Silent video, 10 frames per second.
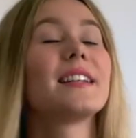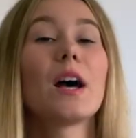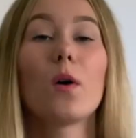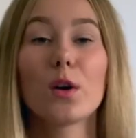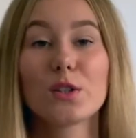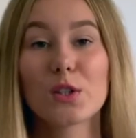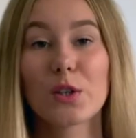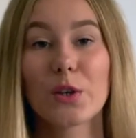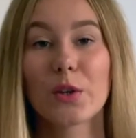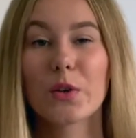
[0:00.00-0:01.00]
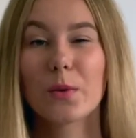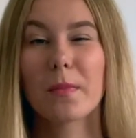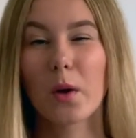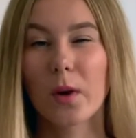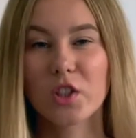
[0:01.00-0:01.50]
Now on to
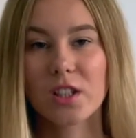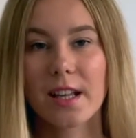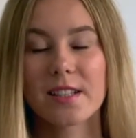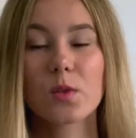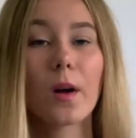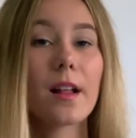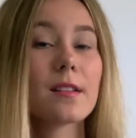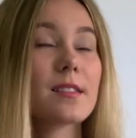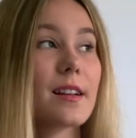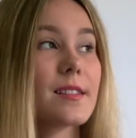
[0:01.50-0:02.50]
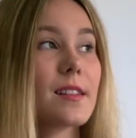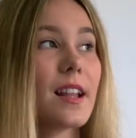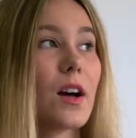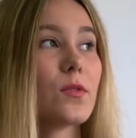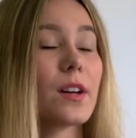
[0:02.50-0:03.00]
my wish list. Whilst I still
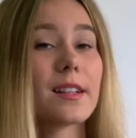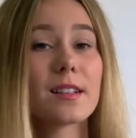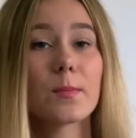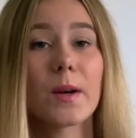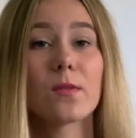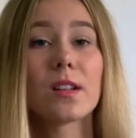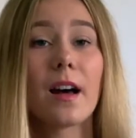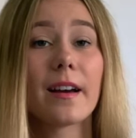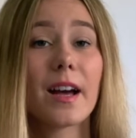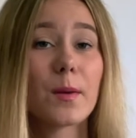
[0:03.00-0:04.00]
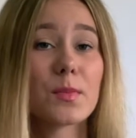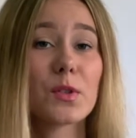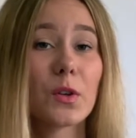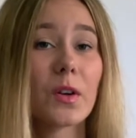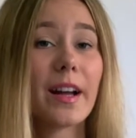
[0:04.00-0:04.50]
have a little bit of light, I'm
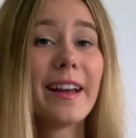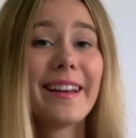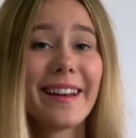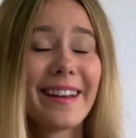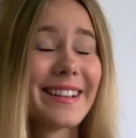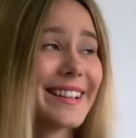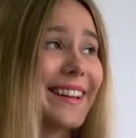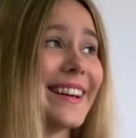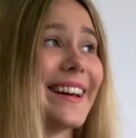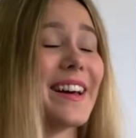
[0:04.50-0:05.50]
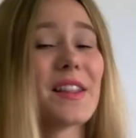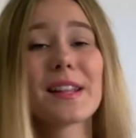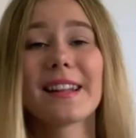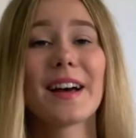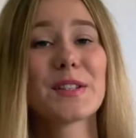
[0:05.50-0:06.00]
sorry,
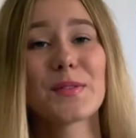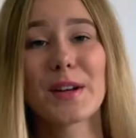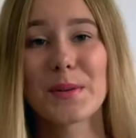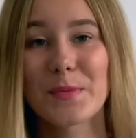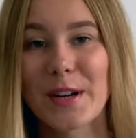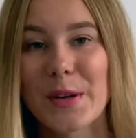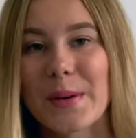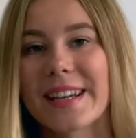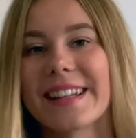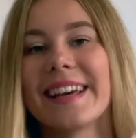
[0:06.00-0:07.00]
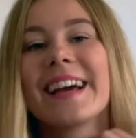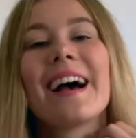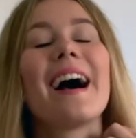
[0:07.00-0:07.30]
the light has faded pretty quickly.